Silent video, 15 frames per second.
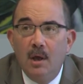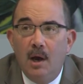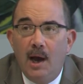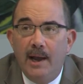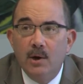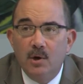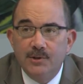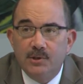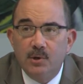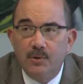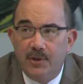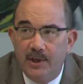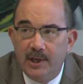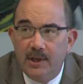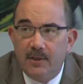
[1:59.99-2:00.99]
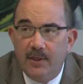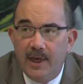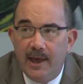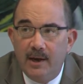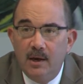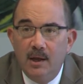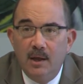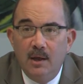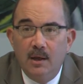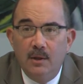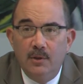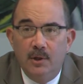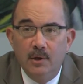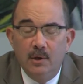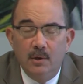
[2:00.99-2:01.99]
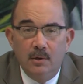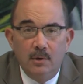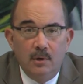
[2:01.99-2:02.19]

I also think that the